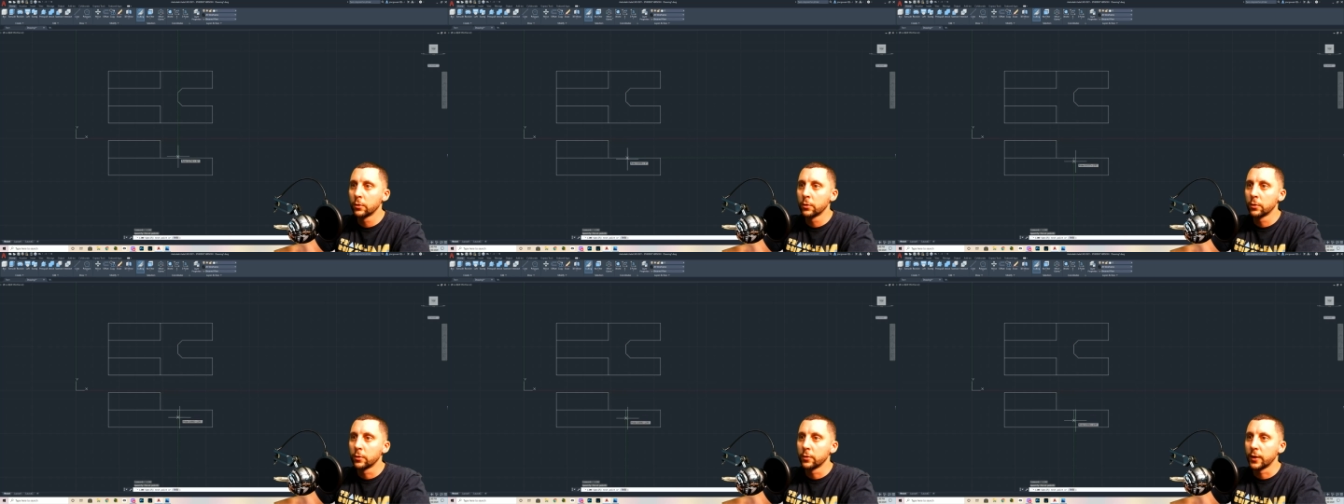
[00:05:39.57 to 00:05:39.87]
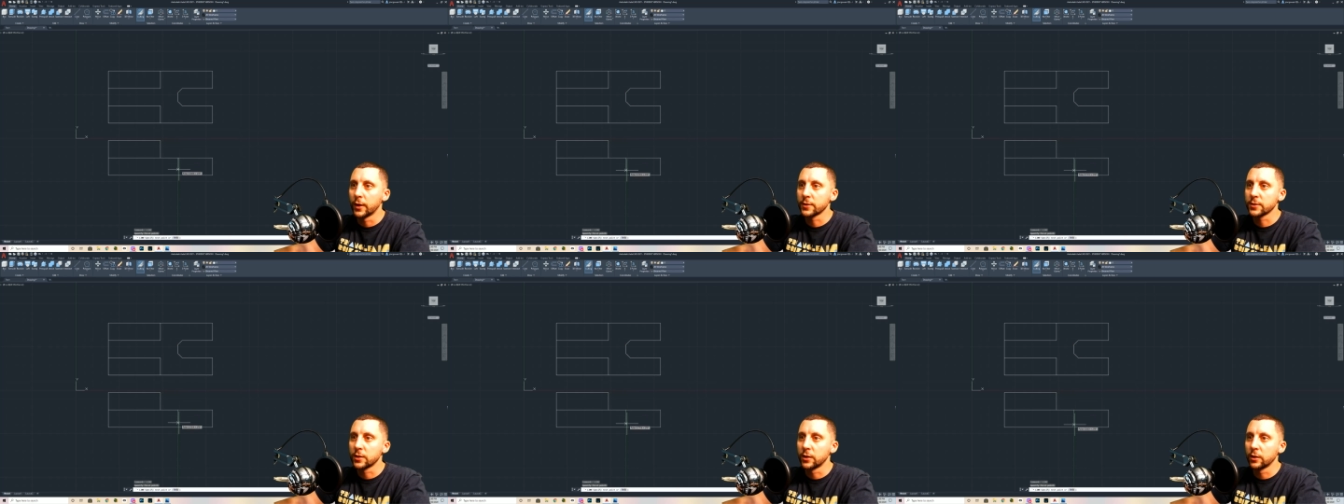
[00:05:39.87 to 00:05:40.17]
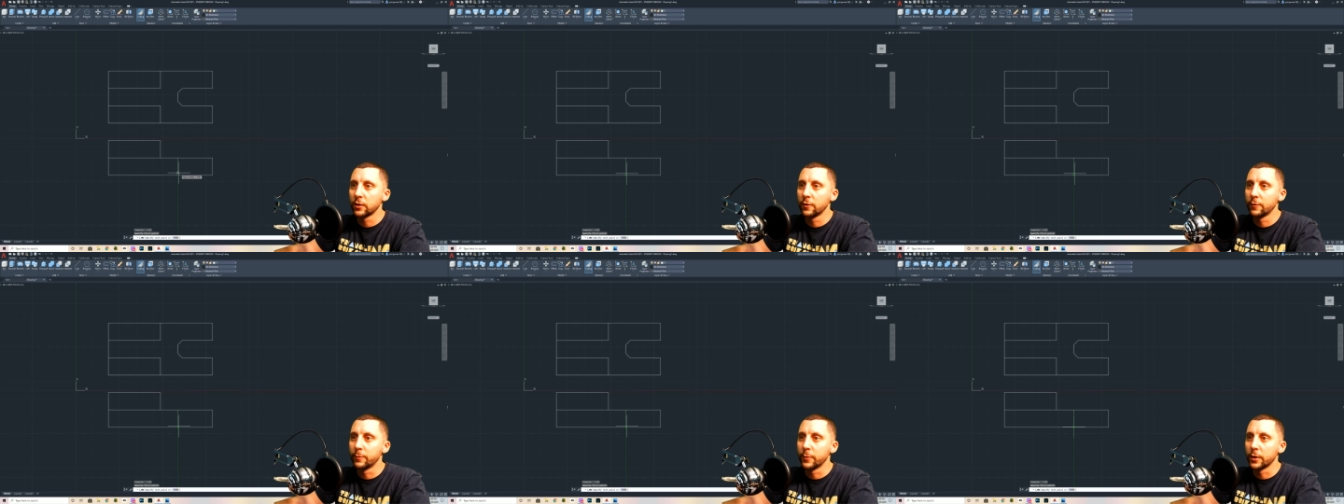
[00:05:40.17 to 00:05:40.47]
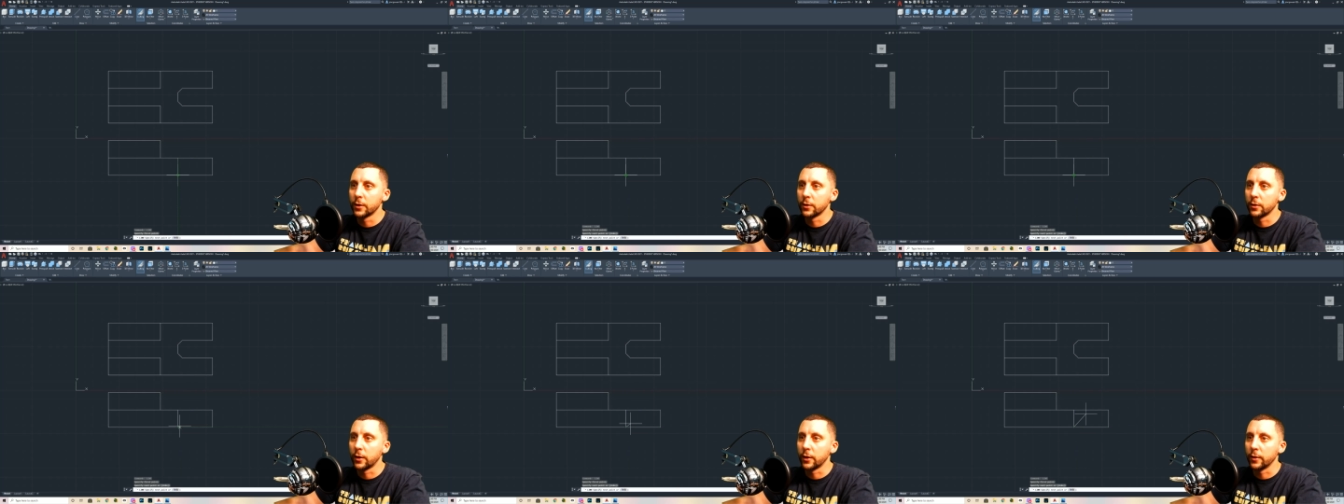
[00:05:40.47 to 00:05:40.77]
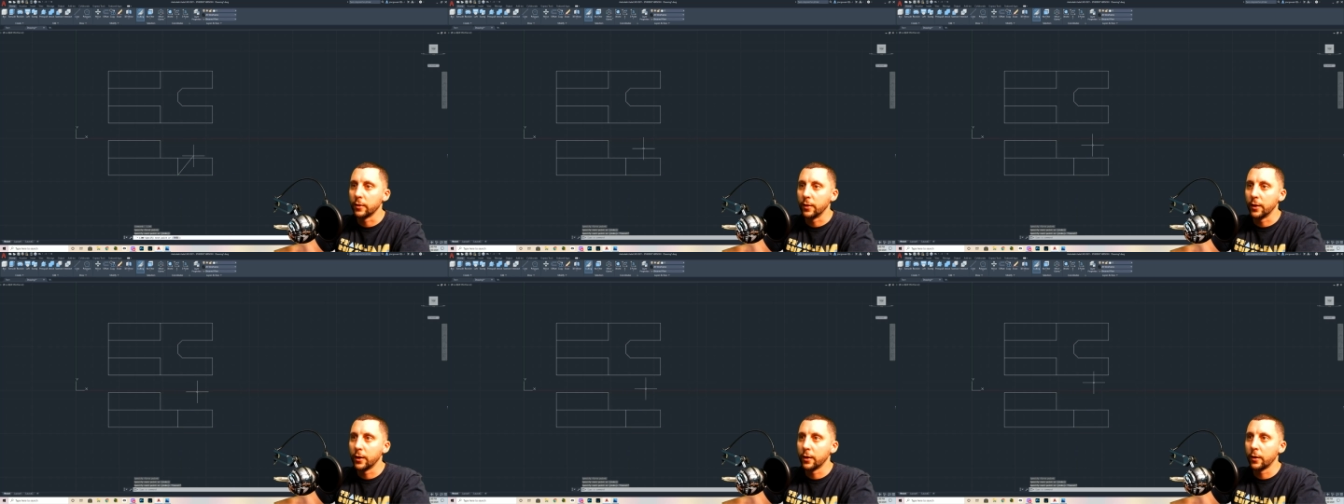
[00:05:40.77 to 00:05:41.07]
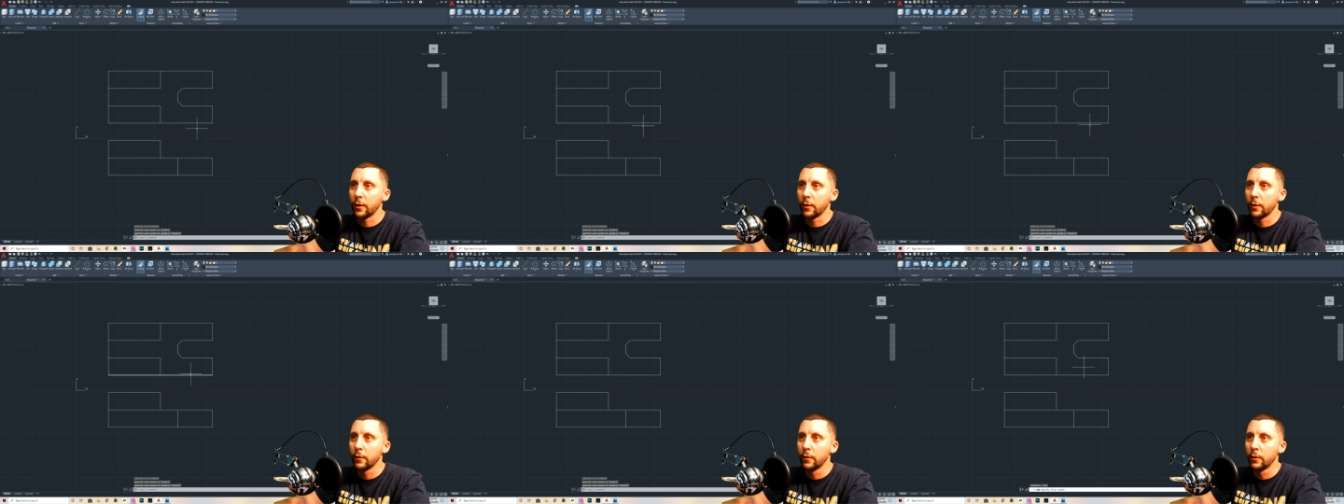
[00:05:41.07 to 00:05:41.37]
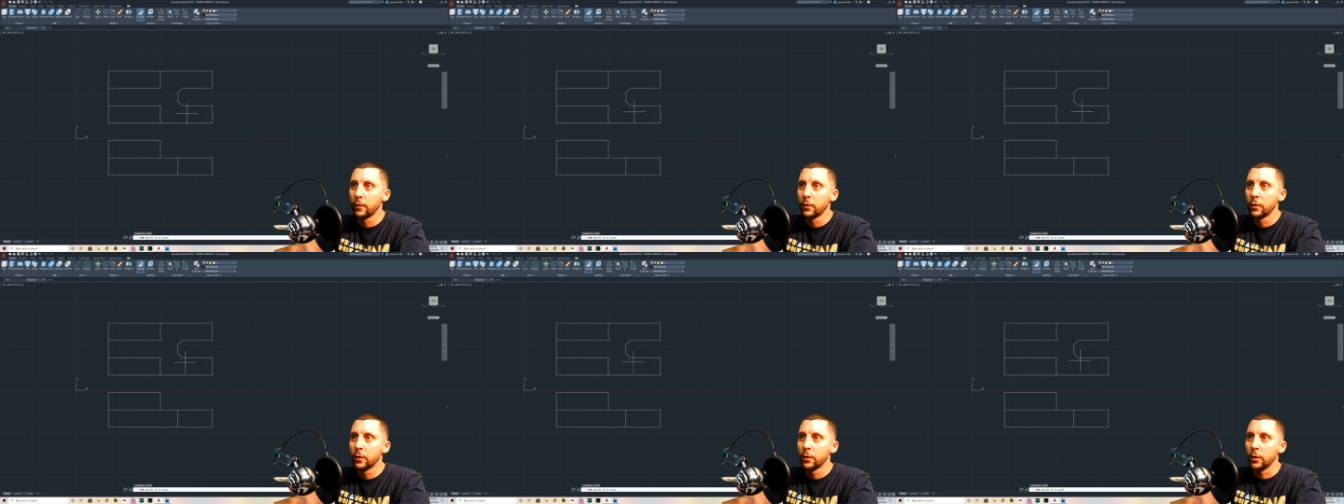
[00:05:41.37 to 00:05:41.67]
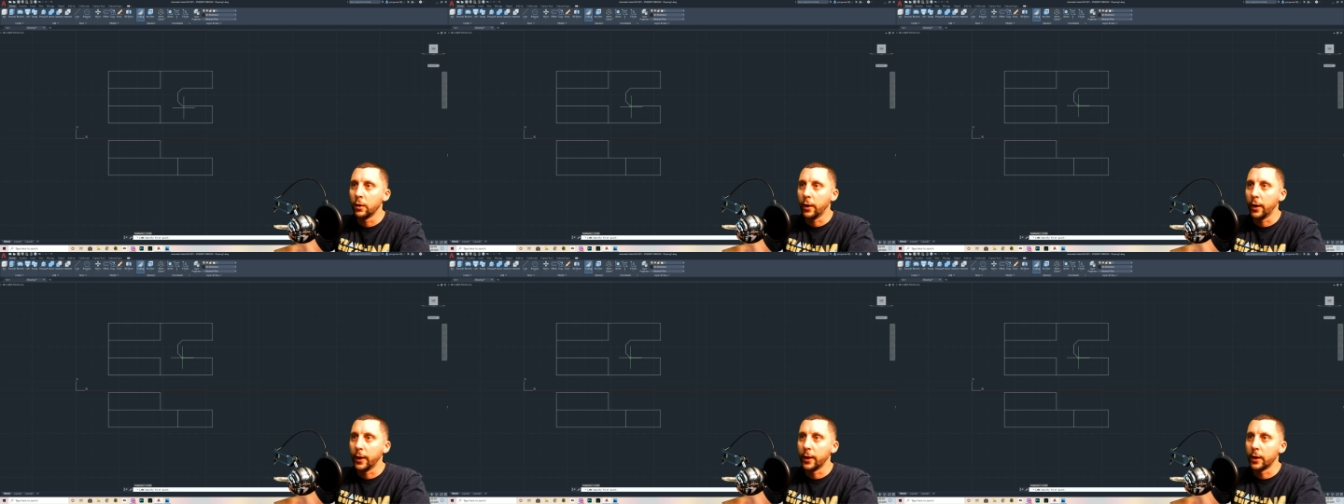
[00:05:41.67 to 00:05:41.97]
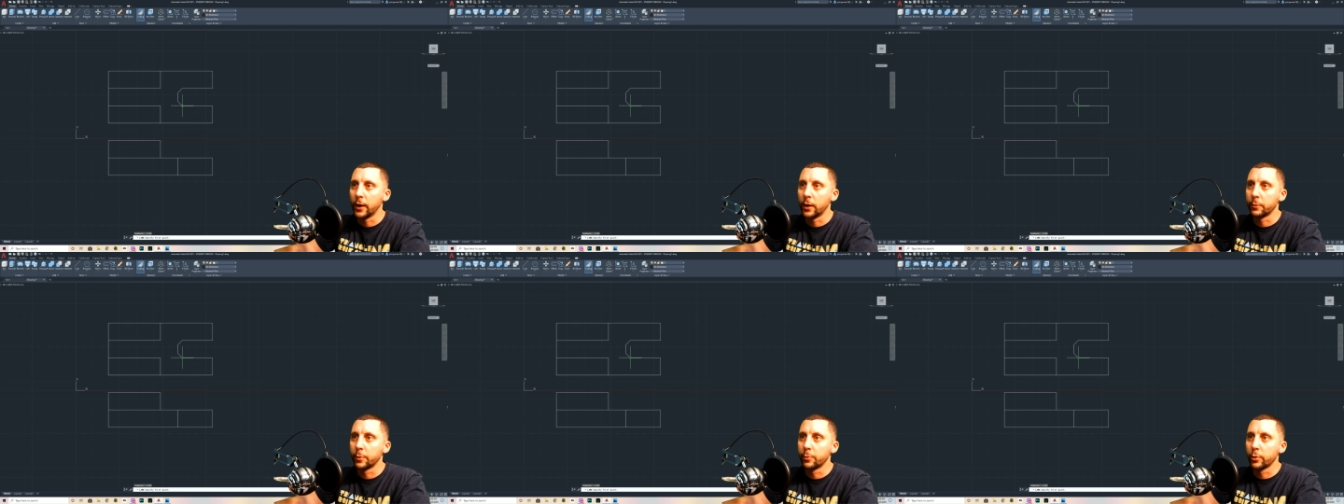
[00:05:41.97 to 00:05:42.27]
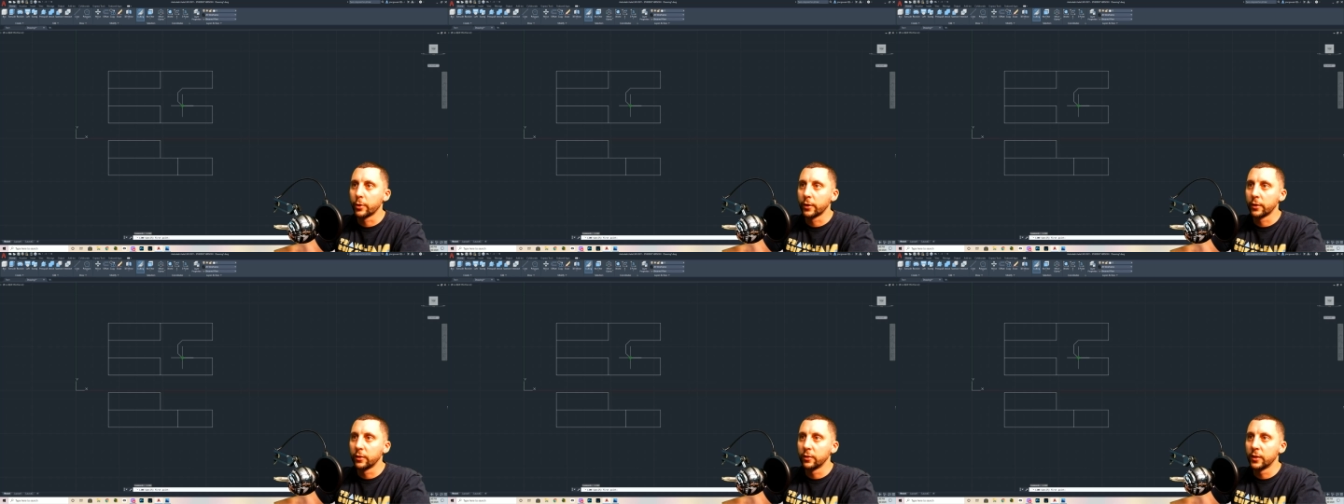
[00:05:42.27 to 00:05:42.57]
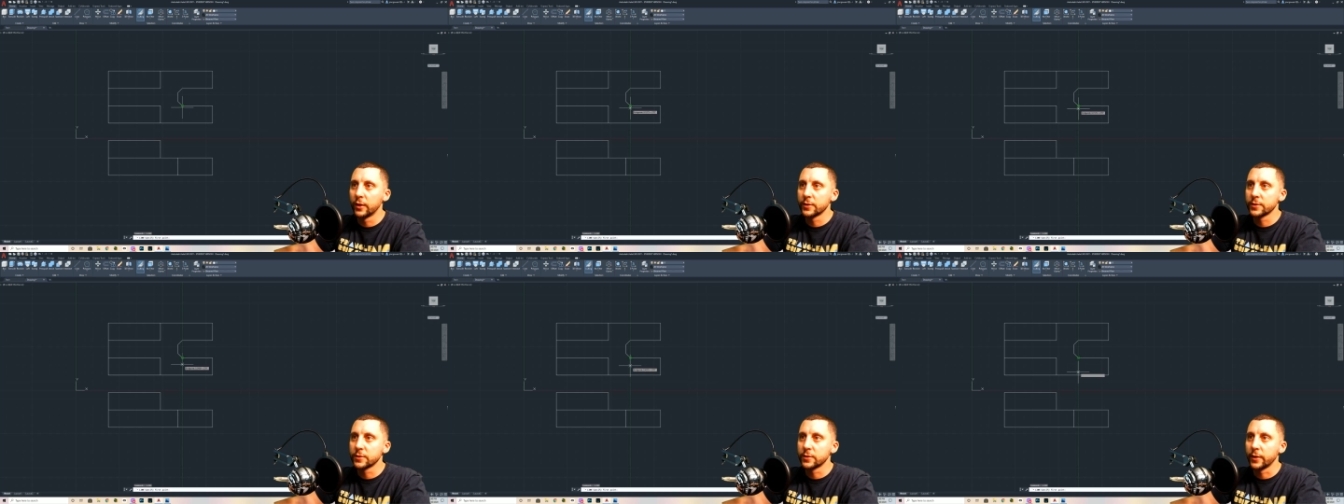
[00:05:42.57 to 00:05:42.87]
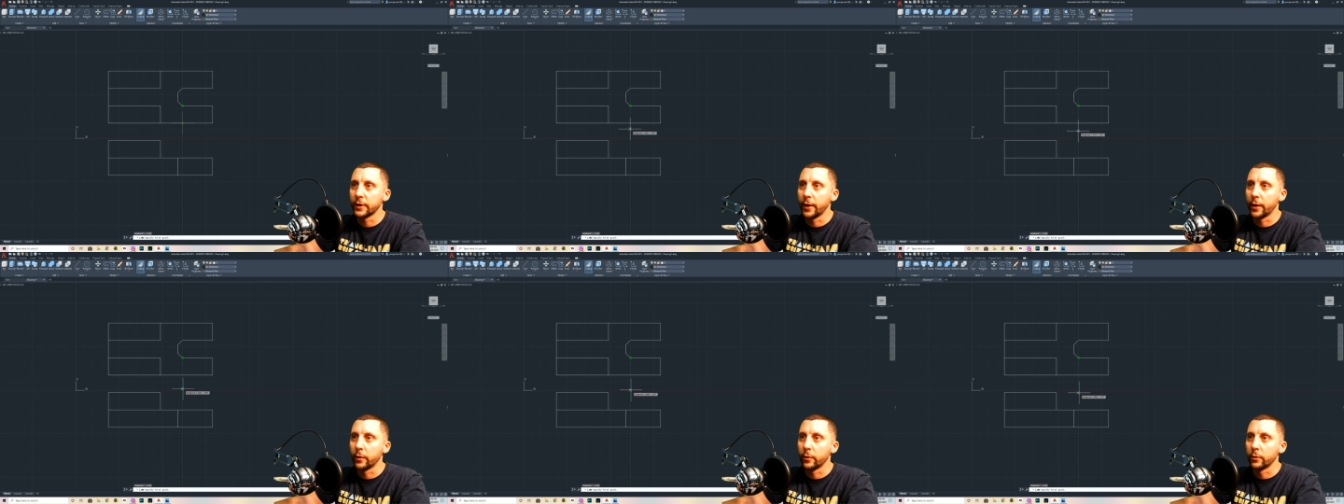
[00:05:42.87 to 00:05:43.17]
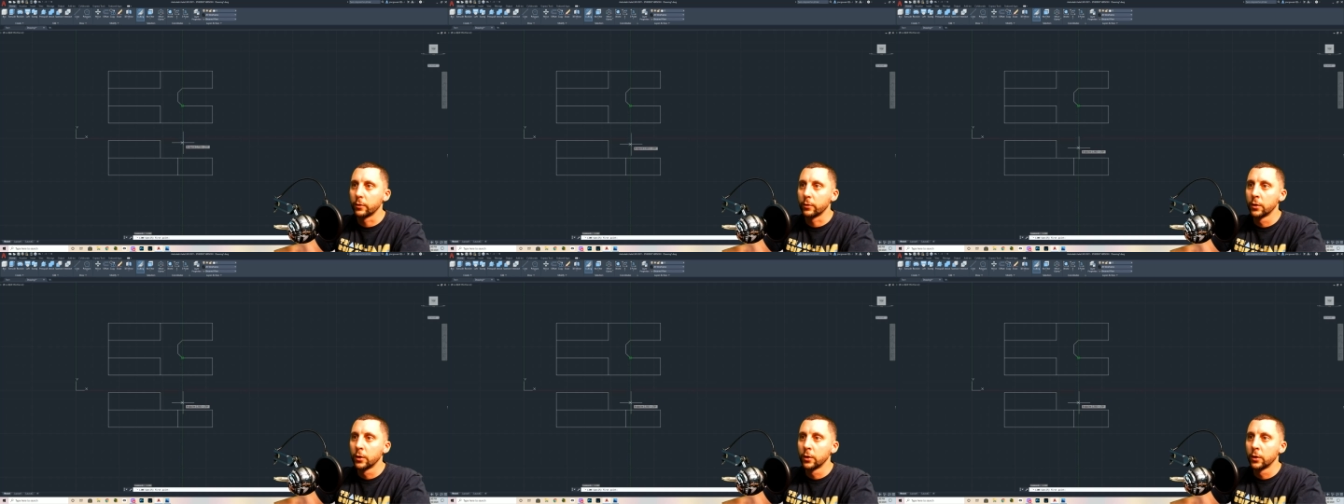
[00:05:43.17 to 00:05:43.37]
That's going to give me a line there. And I'm going to bring this down.